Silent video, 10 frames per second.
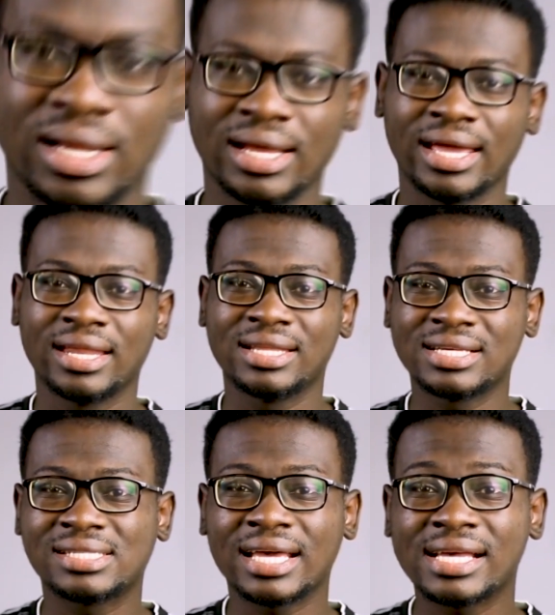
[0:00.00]
then again,
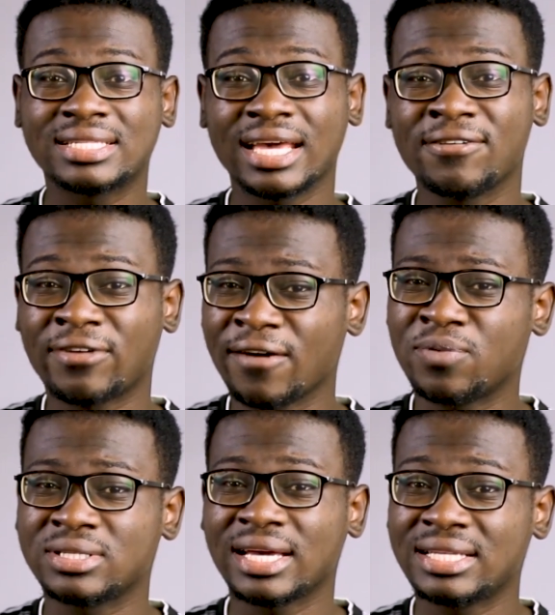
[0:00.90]
this is a
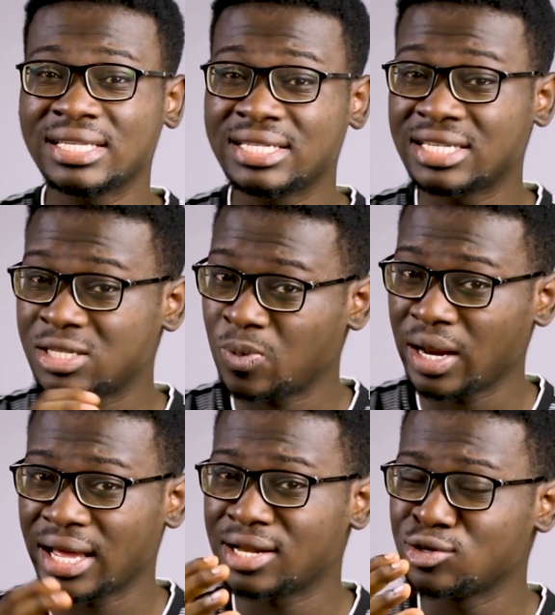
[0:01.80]
5.8-inch
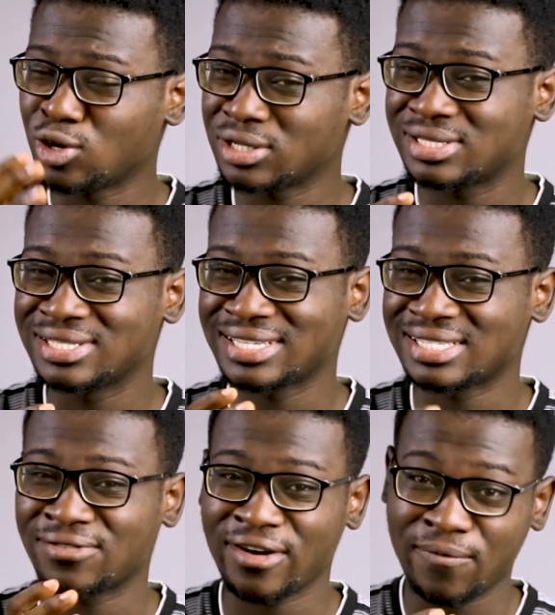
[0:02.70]
display, not
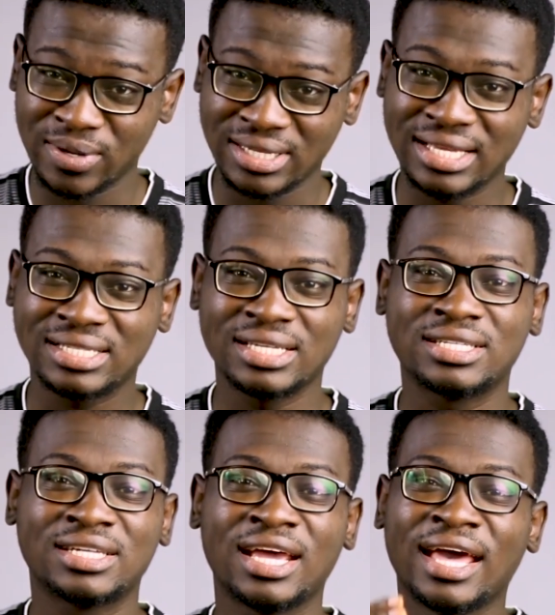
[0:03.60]
just a
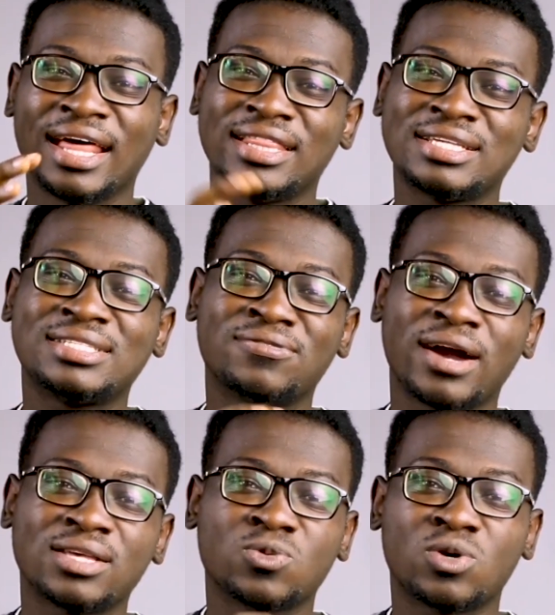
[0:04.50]
5.8-inch. This device